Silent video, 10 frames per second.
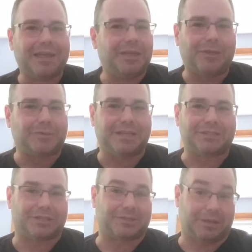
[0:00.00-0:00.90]
Those
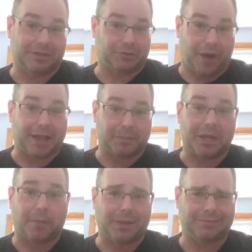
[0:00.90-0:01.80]
scenes just crack
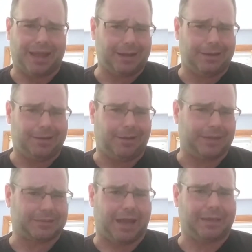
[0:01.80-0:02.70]
me up, because how do you know
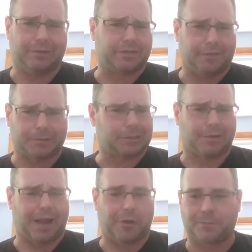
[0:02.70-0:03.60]
there's not eagles and vultures
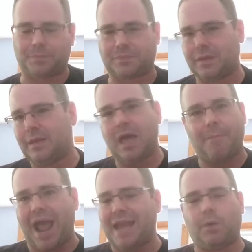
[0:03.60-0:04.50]
around?
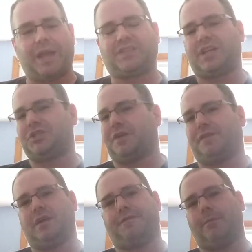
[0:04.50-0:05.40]
But anyway, such a
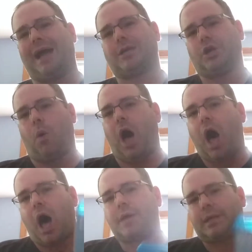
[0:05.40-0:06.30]
fun film. I could go
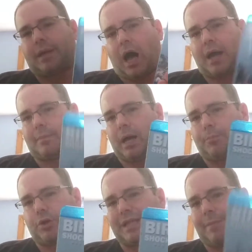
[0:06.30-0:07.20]
on and on about
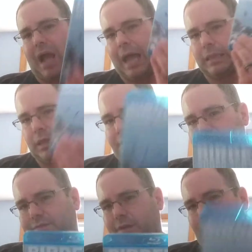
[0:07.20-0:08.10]
Birdemic. I love
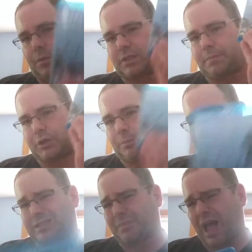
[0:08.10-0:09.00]
this film, holds a special
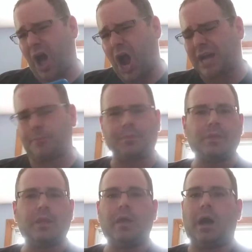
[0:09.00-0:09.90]
place in my heart.
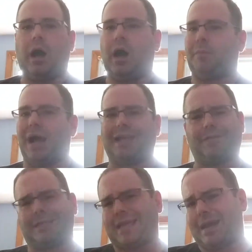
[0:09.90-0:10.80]
I give
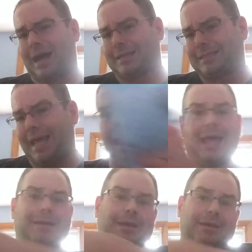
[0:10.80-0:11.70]
it a 10 out of
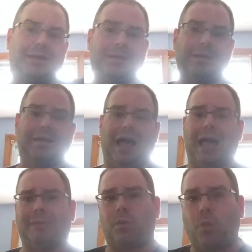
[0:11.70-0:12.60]
10.
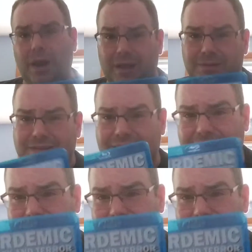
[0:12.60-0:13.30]
I mean, what else